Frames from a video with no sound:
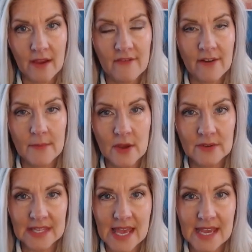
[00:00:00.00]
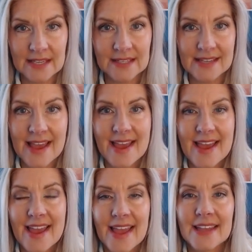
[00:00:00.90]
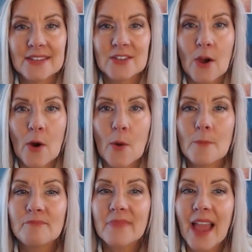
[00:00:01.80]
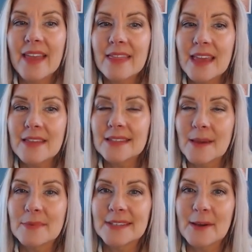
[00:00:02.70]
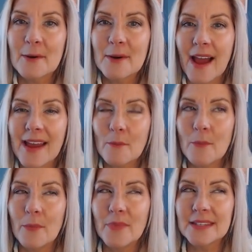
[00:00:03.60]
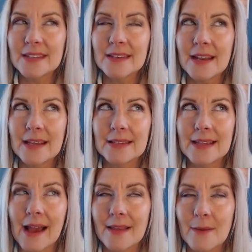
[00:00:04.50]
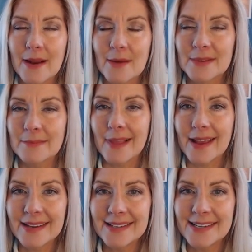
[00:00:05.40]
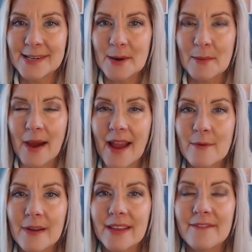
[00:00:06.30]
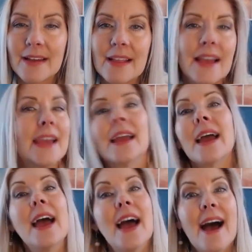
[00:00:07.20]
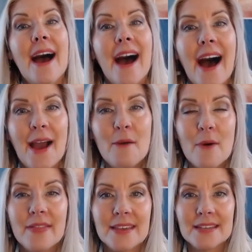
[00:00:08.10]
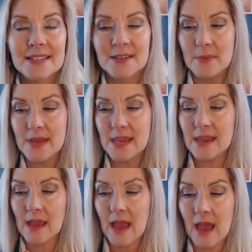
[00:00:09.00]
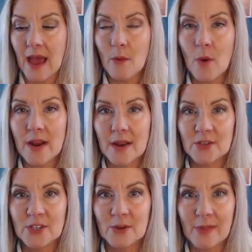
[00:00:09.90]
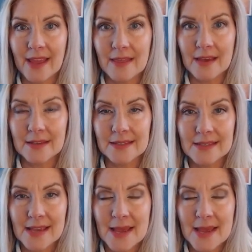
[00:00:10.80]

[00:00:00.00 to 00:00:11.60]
from those things. And so I think this episode, this isn't exactly what I was planning to do, but I really feel like I want to do like this